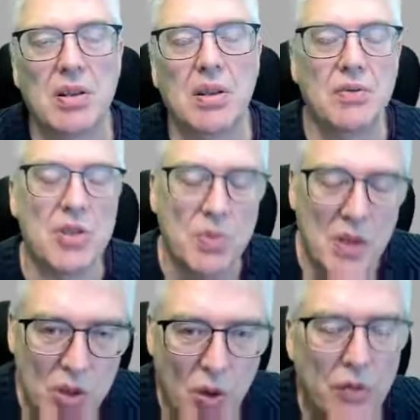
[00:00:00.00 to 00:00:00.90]
If you
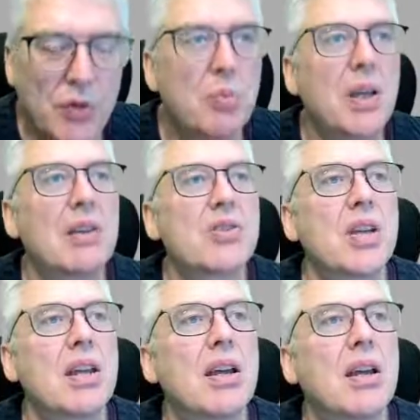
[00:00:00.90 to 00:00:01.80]
switch off your
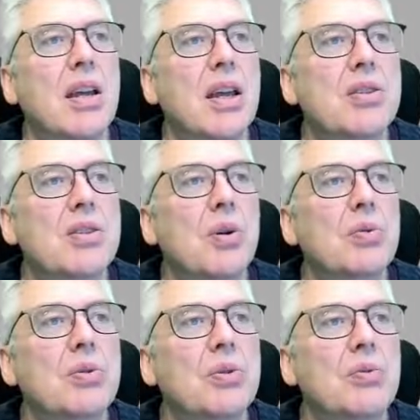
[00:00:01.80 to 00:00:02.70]
PLC, it's going
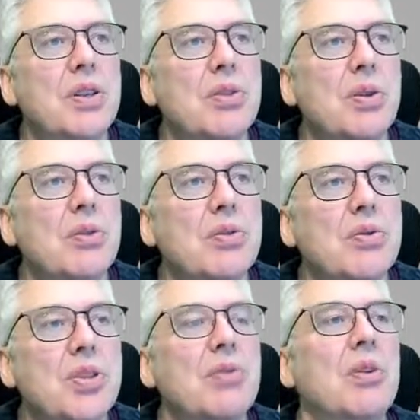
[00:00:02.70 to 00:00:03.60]
to return to
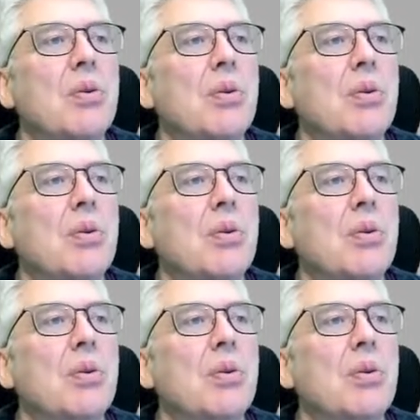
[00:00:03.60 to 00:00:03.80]
0.